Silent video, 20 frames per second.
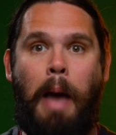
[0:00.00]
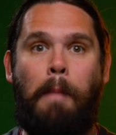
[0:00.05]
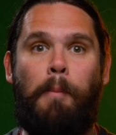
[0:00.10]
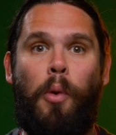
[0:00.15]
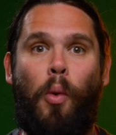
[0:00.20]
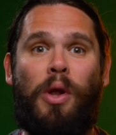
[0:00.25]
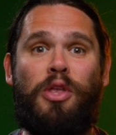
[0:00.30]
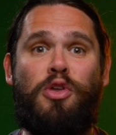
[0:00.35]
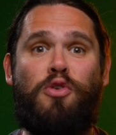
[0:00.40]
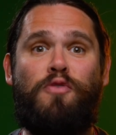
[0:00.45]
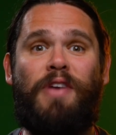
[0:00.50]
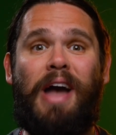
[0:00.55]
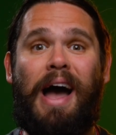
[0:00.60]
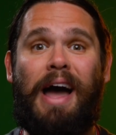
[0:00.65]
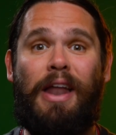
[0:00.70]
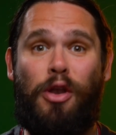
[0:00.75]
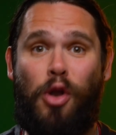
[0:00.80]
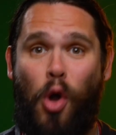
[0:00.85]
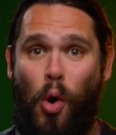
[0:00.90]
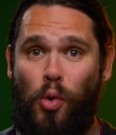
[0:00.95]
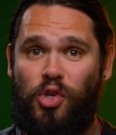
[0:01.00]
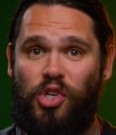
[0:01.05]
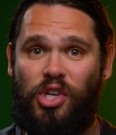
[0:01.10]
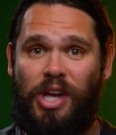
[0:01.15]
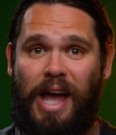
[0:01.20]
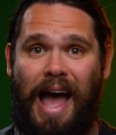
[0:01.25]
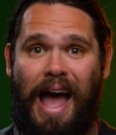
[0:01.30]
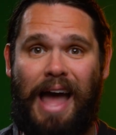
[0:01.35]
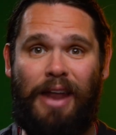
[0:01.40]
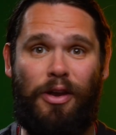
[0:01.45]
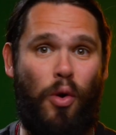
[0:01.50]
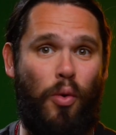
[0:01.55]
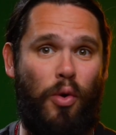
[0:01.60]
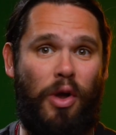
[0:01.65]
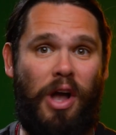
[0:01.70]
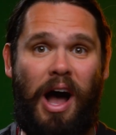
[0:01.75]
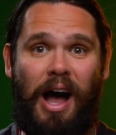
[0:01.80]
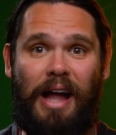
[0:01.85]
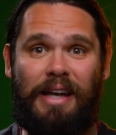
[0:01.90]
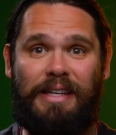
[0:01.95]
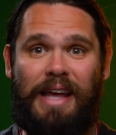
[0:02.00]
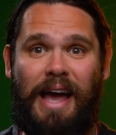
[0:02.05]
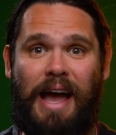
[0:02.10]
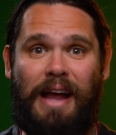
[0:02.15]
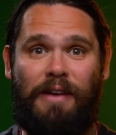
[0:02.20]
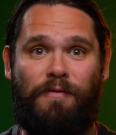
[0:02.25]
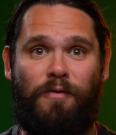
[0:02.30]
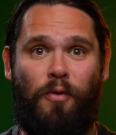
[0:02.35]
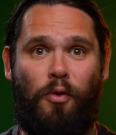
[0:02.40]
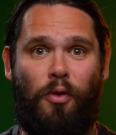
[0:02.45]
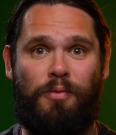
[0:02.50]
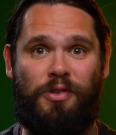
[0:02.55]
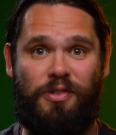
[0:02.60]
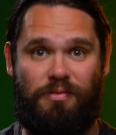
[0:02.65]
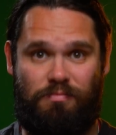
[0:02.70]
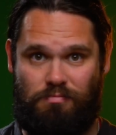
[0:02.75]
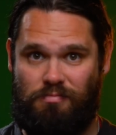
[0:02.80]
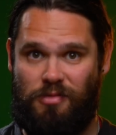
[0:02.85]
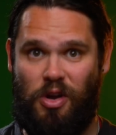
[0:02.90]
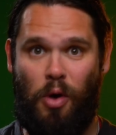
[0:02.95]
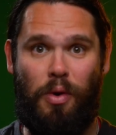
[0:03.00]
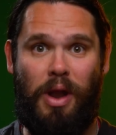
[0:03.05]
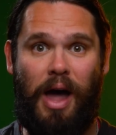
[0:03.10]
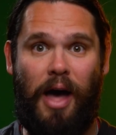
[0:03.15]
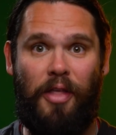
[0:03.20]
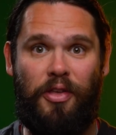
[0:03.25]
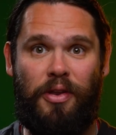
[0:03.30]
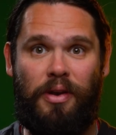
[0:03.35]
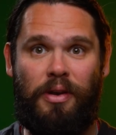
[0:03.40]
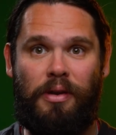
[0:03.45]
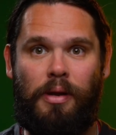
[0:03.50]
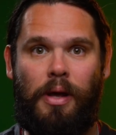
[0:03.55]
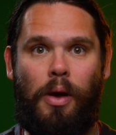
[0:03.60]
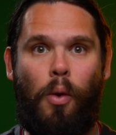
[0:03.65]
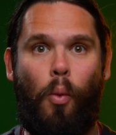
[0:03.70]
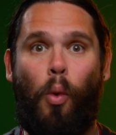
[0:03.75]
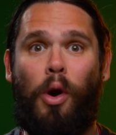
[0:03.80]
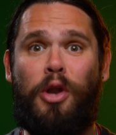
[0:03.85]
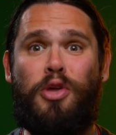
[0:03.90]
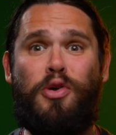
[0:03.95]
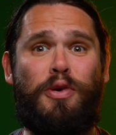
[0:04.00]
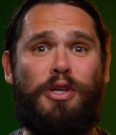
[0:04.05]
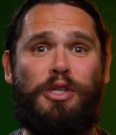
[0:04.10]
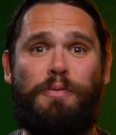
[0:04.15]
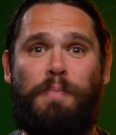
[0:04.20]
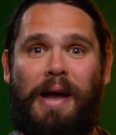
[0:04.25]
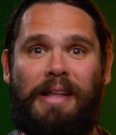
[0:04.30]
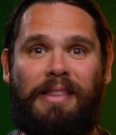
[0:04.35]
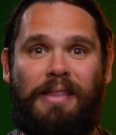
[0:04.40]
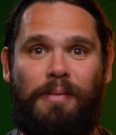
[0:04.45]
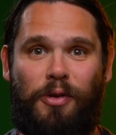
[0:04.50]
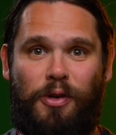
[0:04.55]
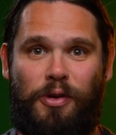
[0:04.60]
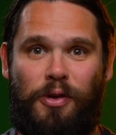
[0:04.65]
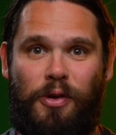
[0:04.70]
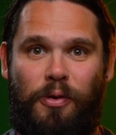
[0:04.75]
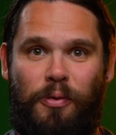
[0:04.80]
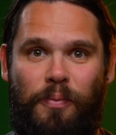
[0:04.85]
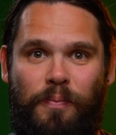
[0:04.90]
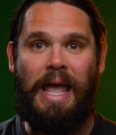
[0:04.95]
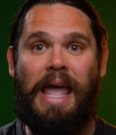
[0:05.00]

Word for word: But when you've got no chat, no contact forms, no nothing, what do you expect them to do?